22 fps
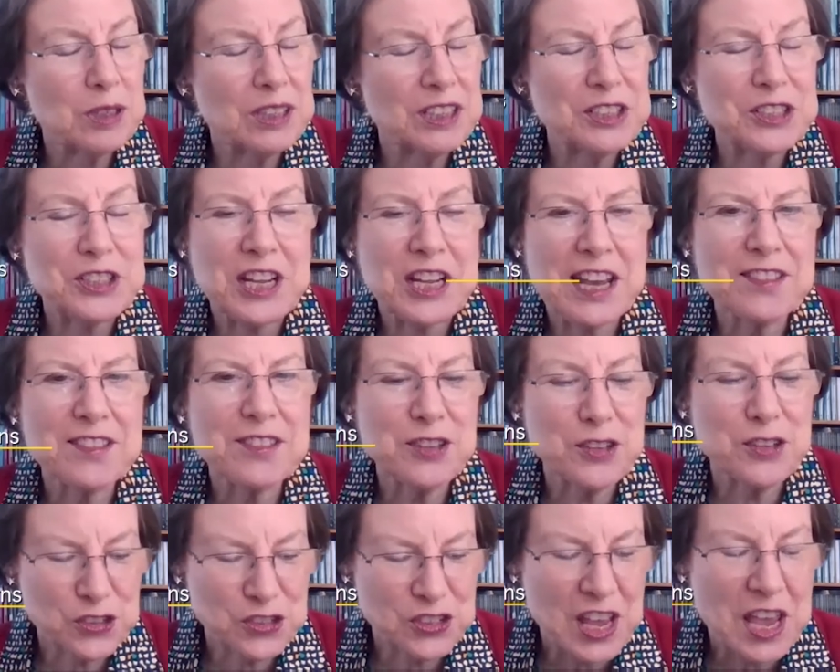Will it take
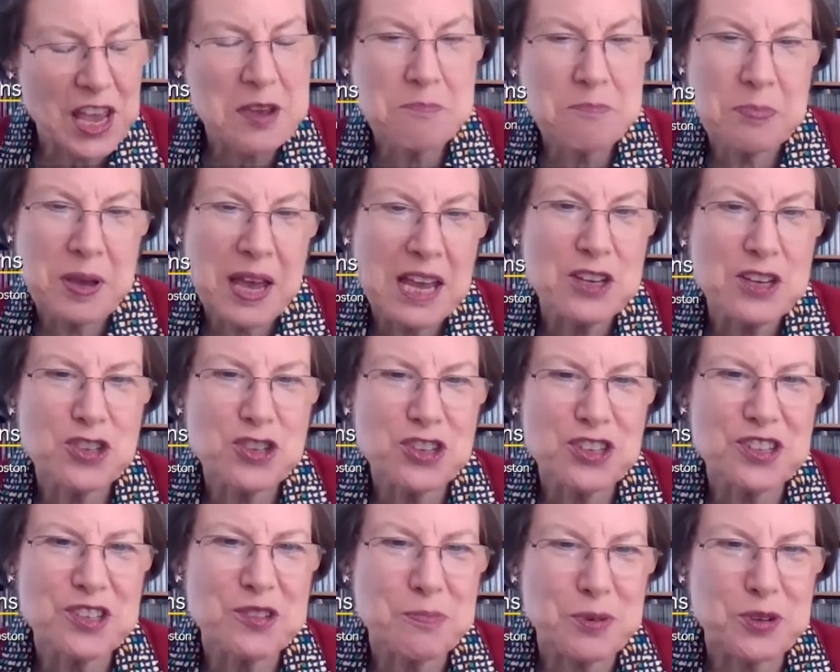this same
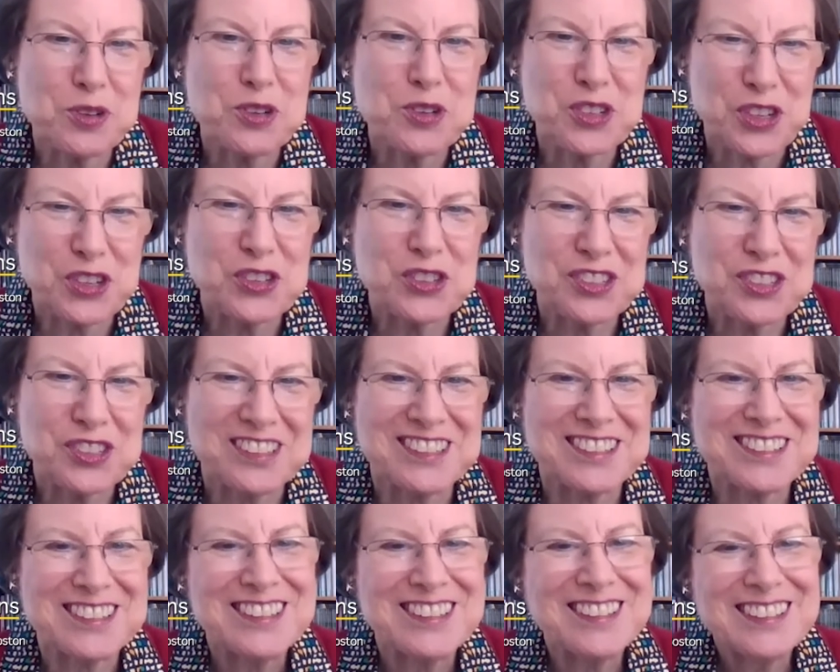patient,
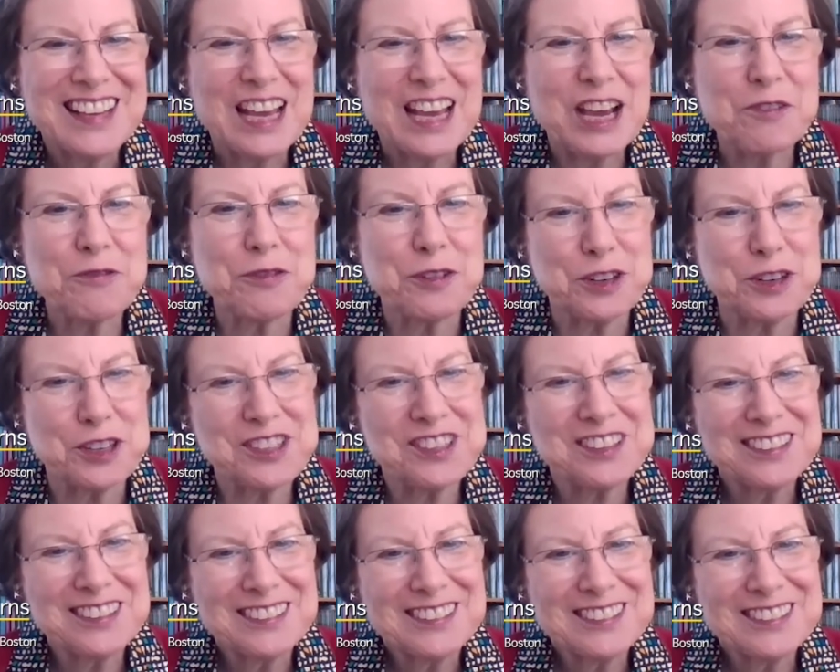persistent
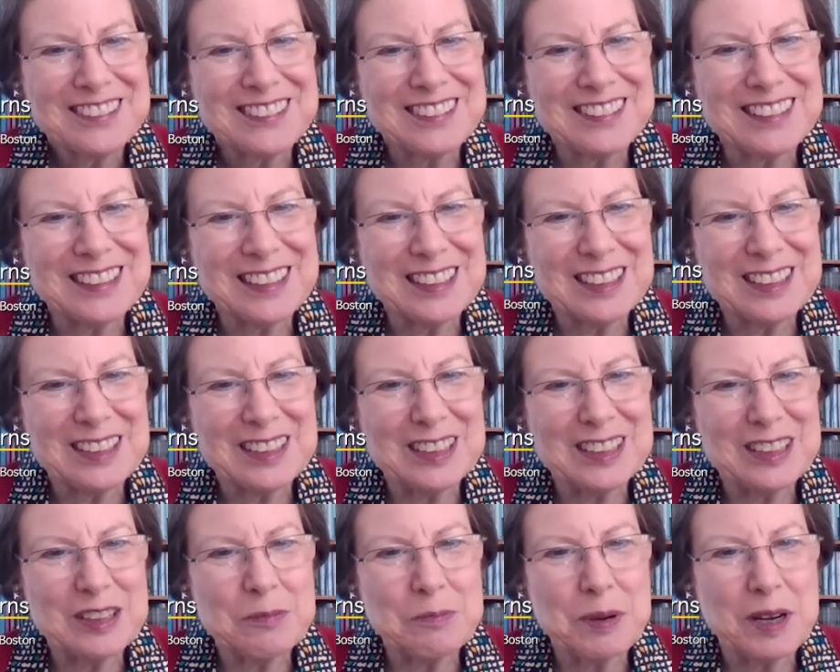effort
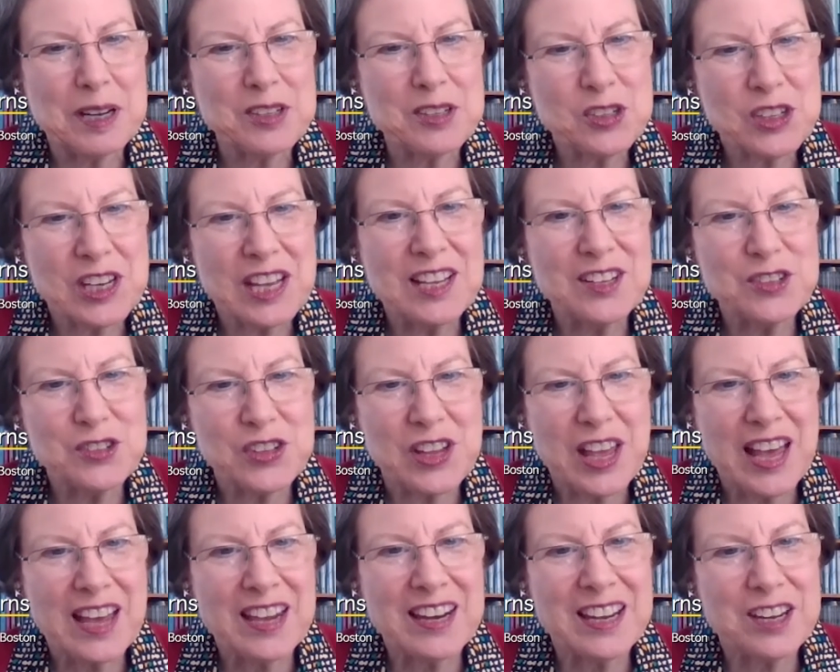by
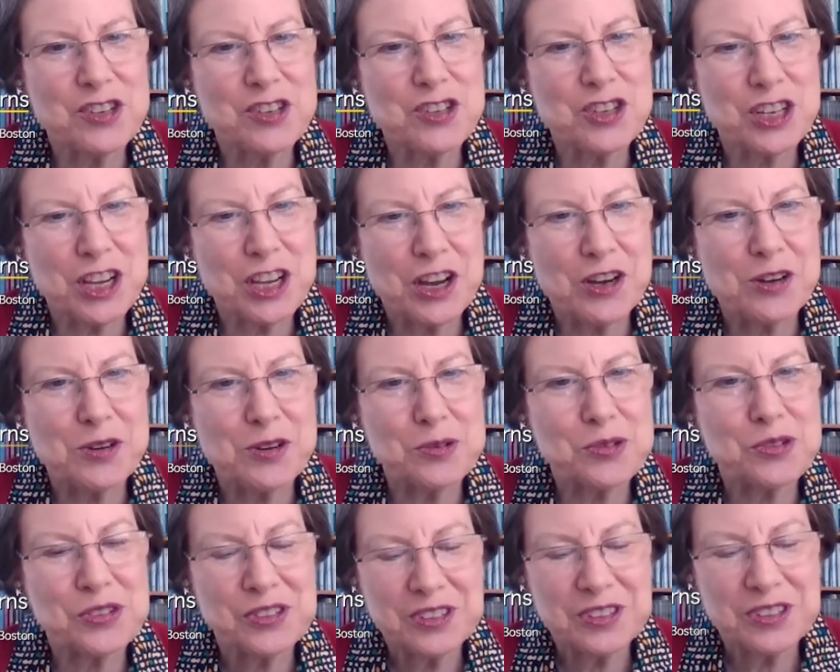states and
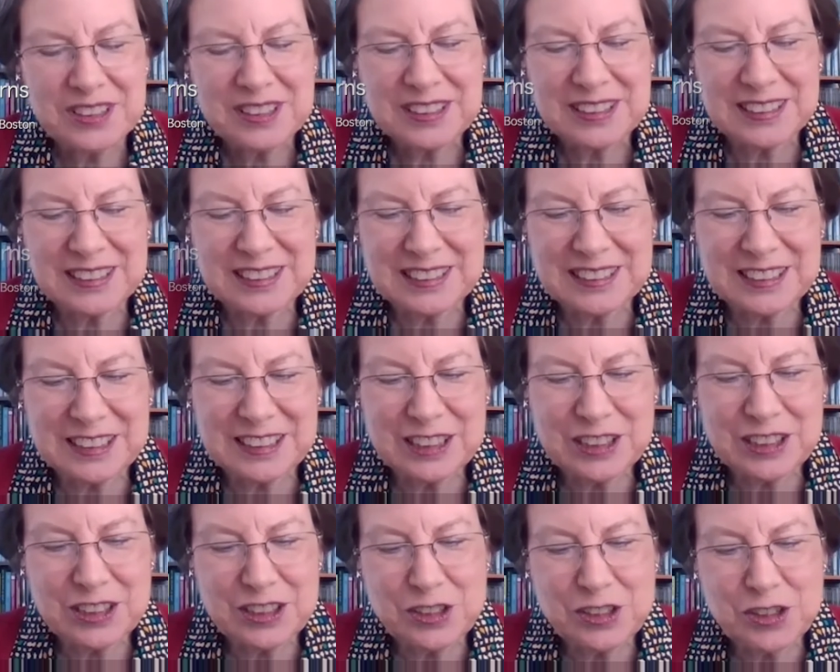NGOs
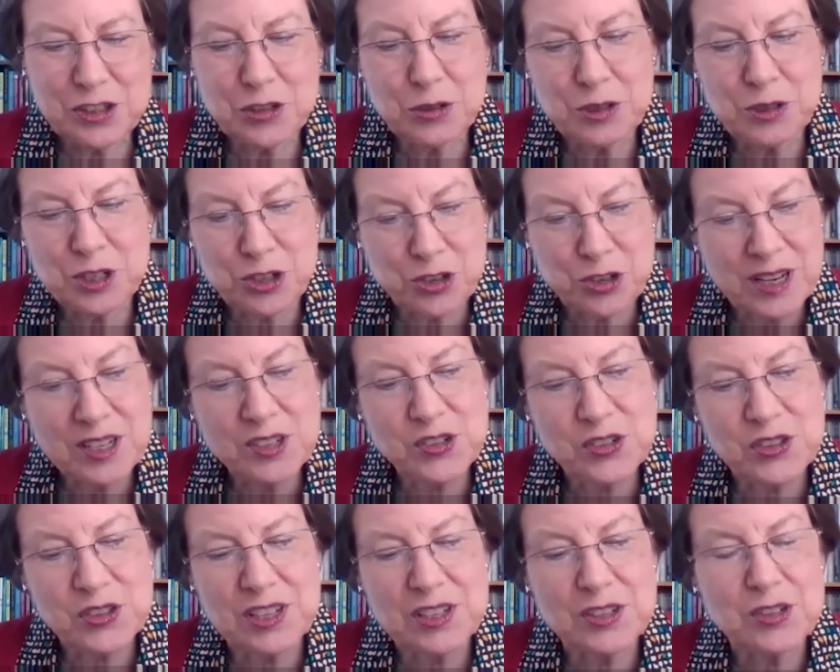to
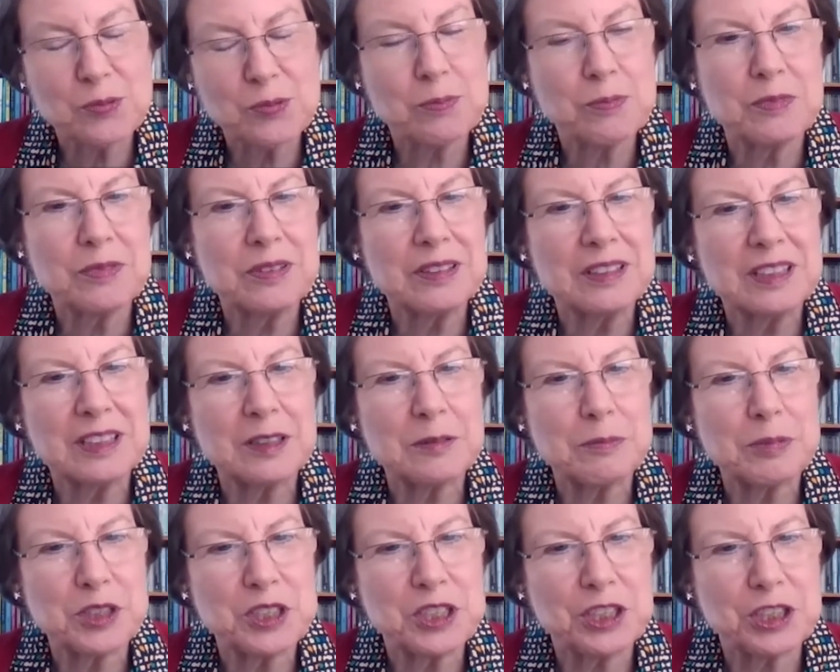address these
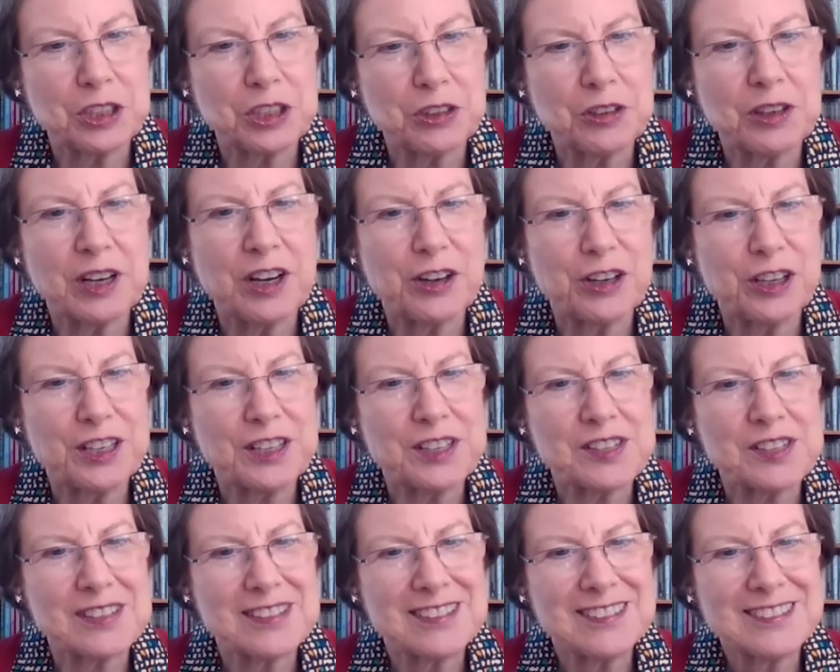particular
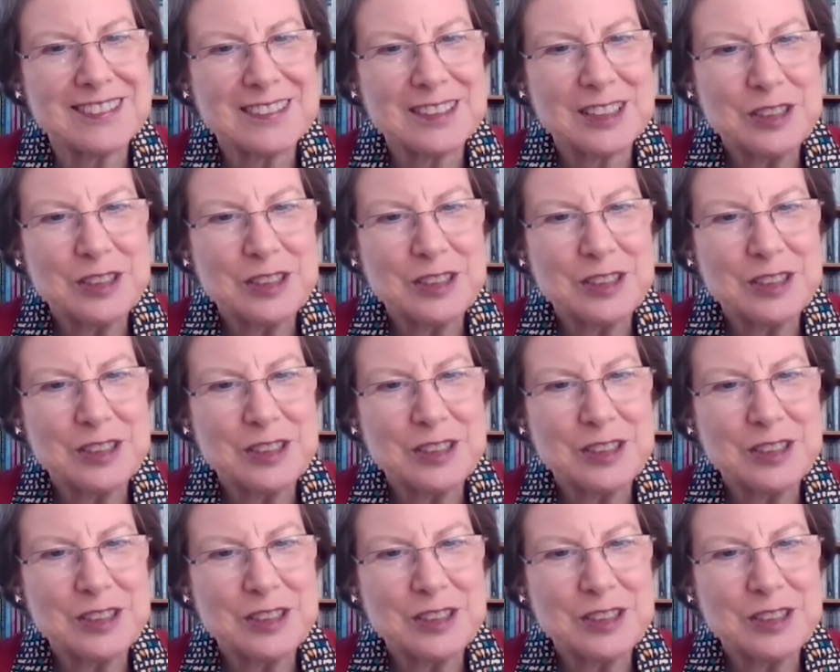areas?